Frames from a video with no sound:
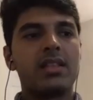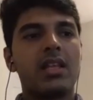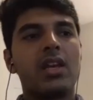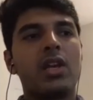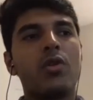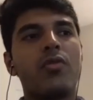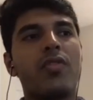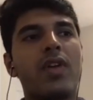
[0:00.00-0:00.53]
and
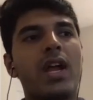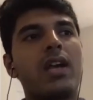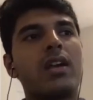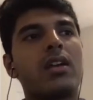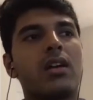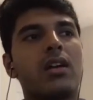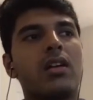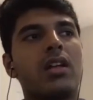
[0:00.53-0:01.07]
then you
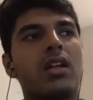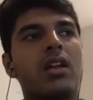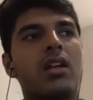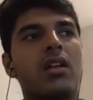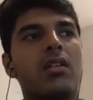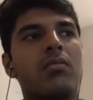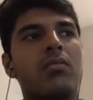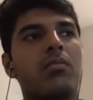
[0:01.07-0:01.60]
wait
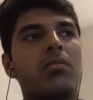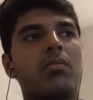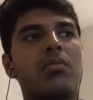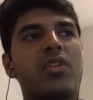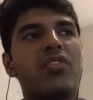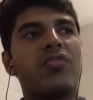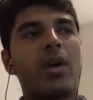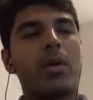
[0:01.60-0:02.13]
until
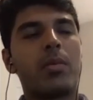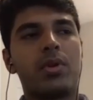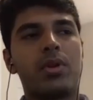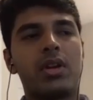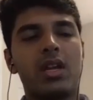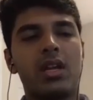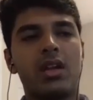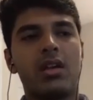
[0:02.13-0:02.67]

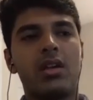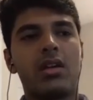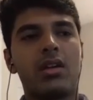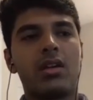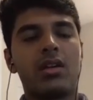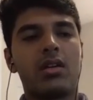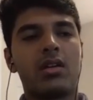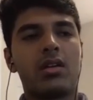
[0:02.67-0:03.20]
February,
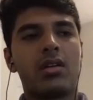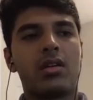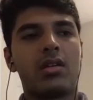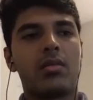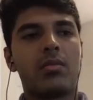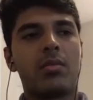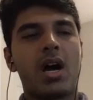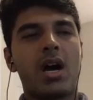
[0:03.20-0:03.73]

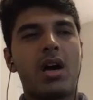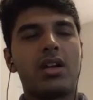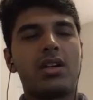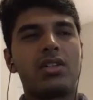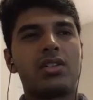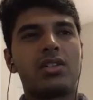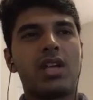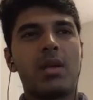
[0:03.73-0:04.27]

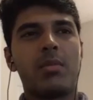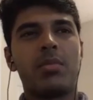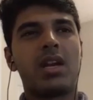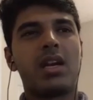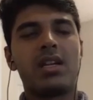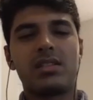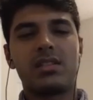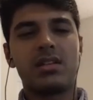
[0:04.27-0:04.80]
March,
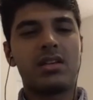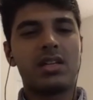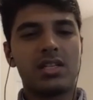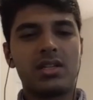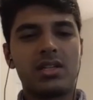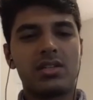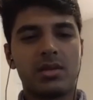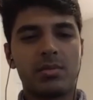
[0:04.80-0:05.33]
April is the
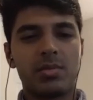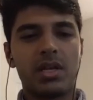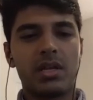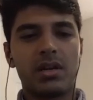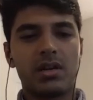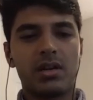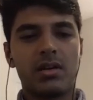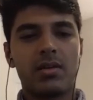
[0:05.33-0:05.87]
decision
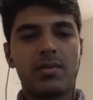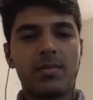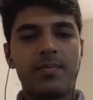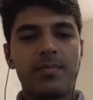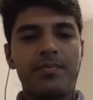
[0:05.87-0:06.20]
period.